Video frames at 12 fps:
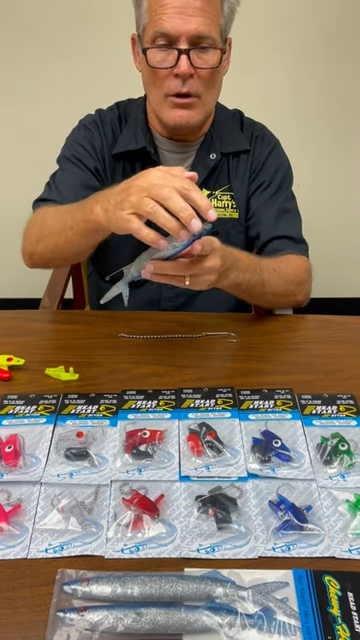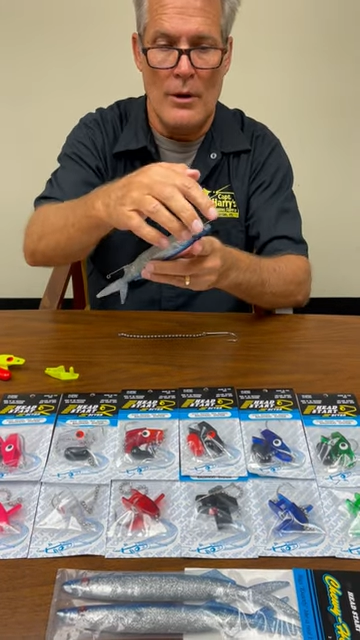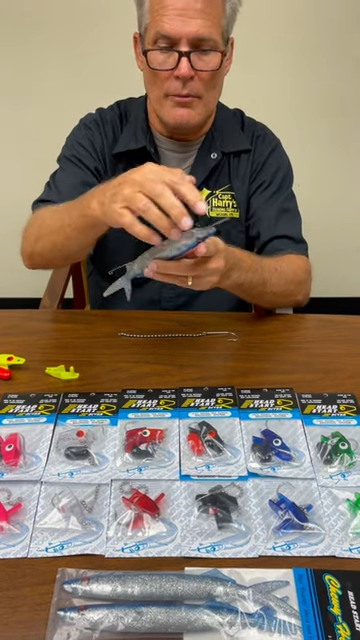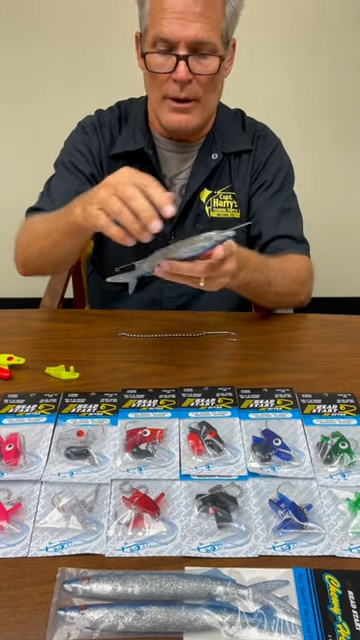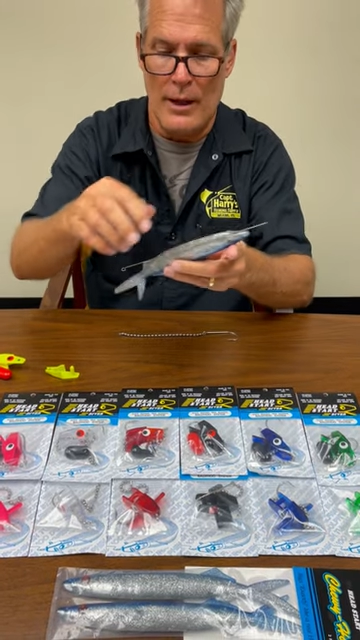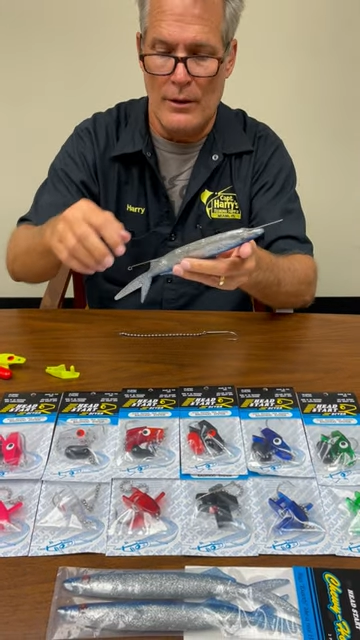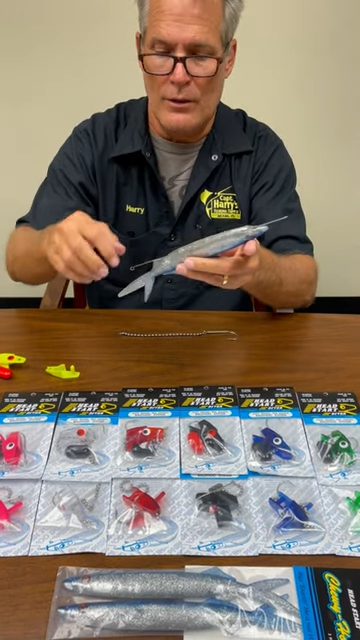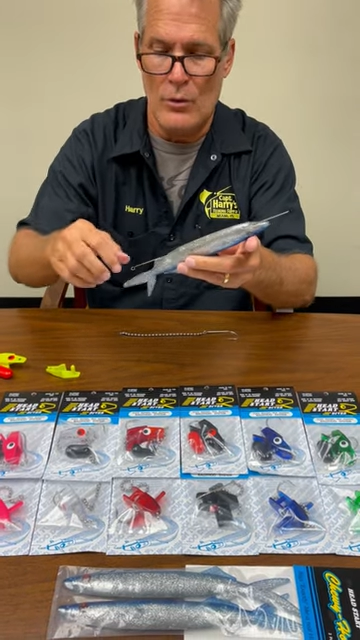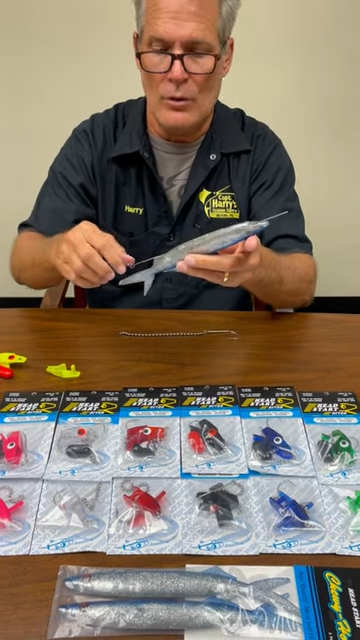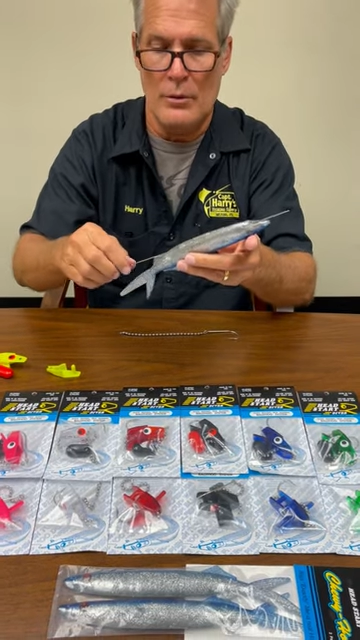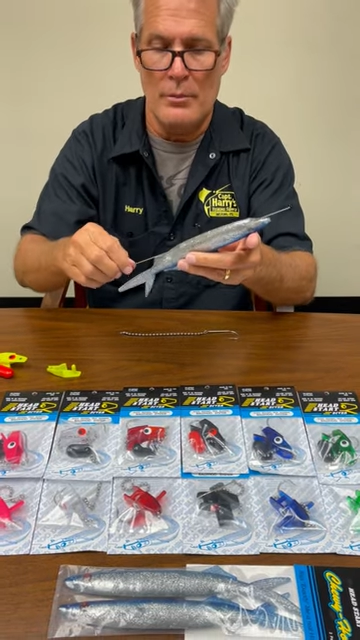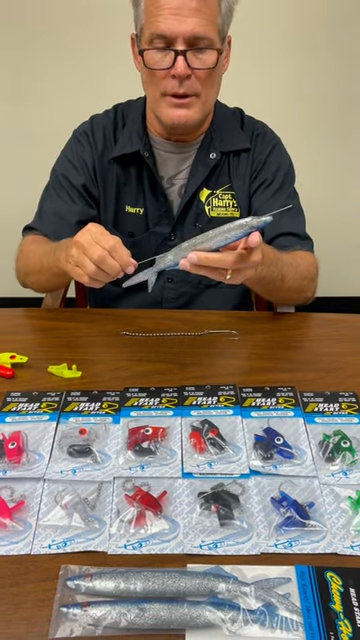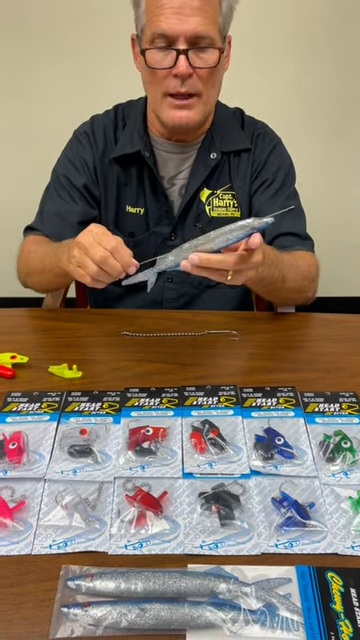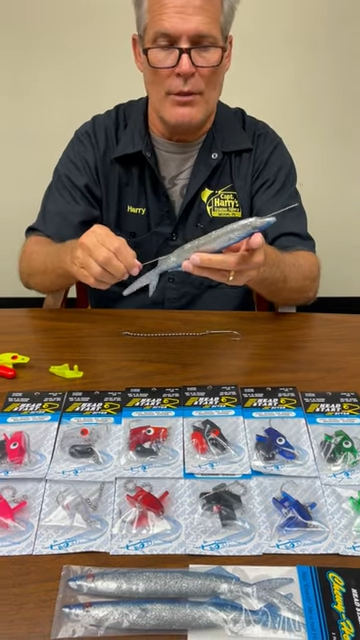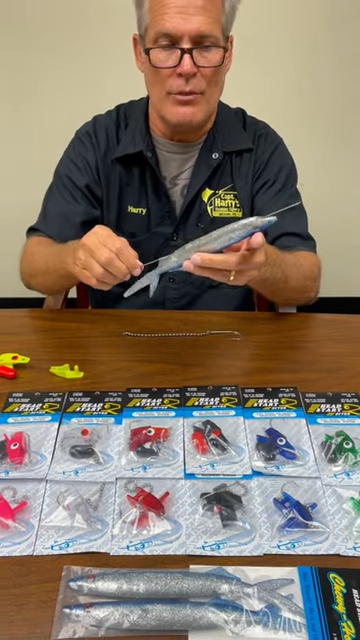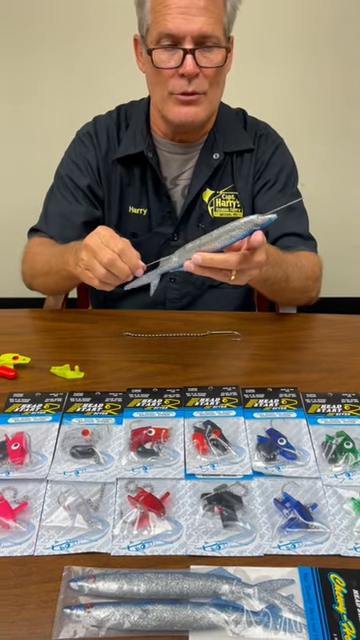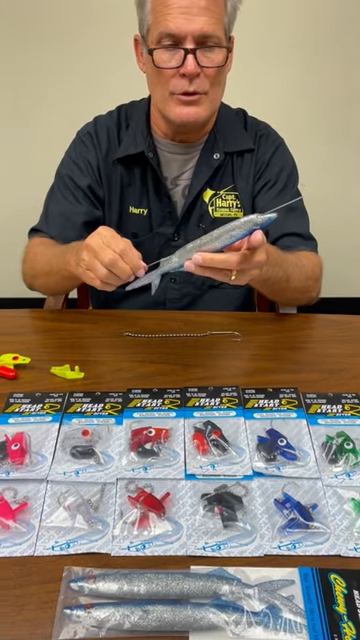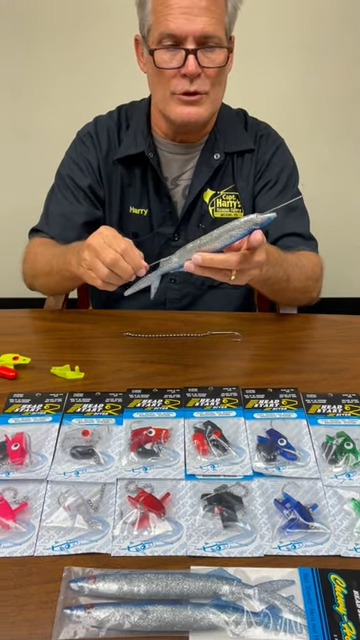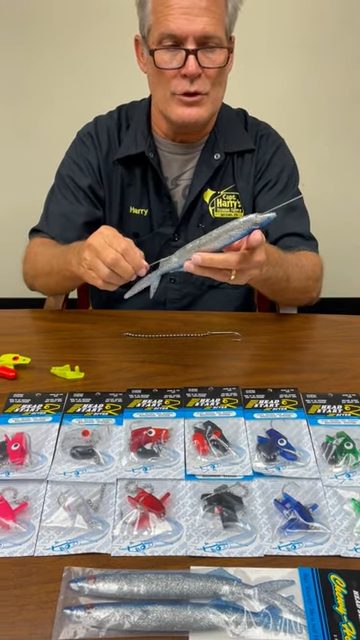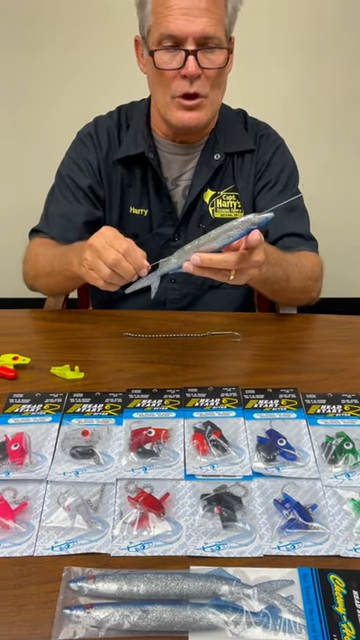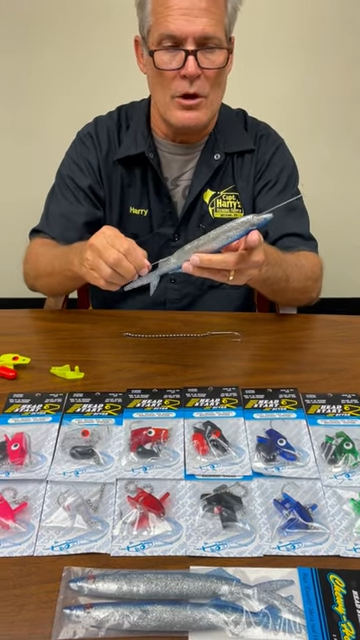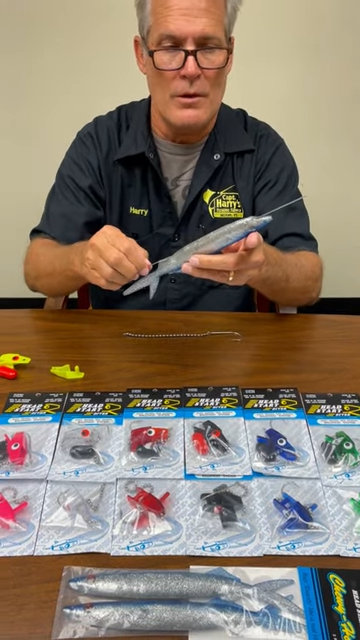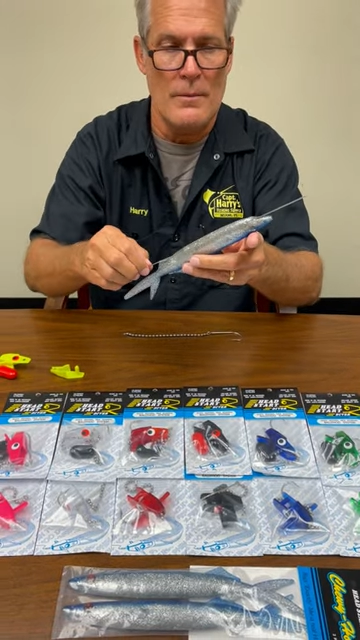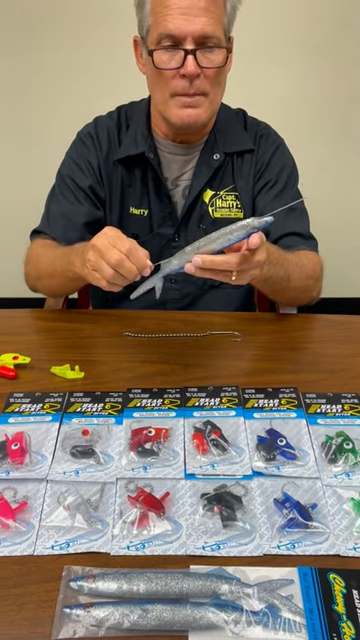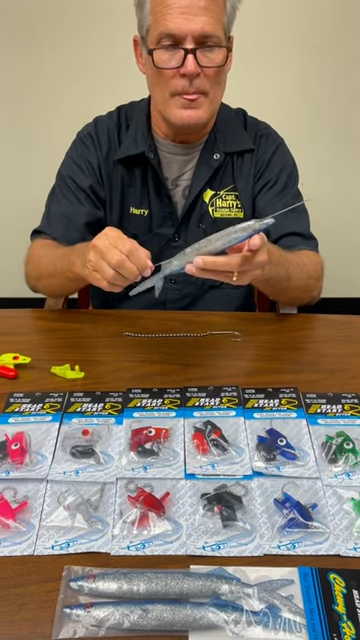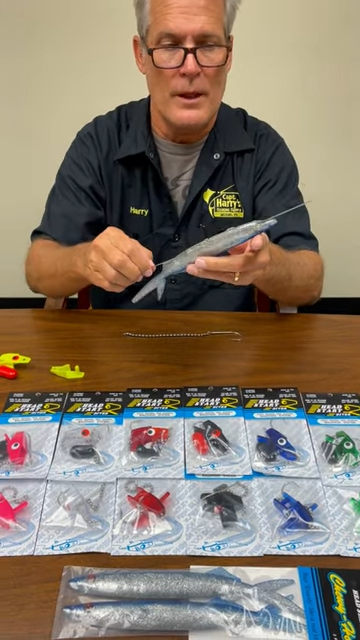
on a ballyhoo. It'd be up through the jaw.